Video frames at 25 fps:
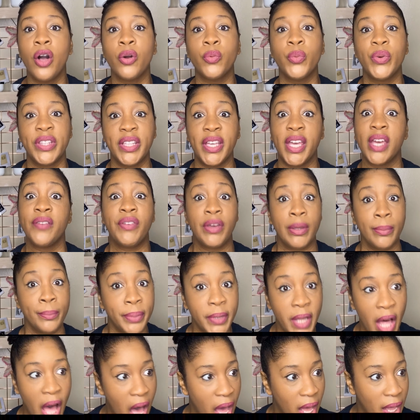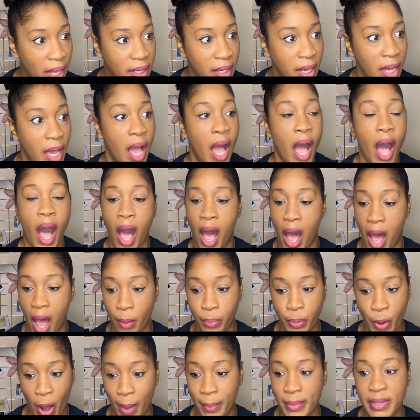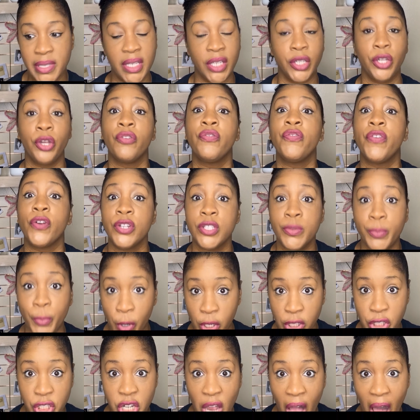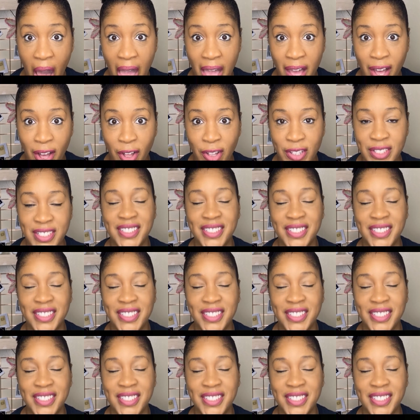with giving blood, promising your firstborn child.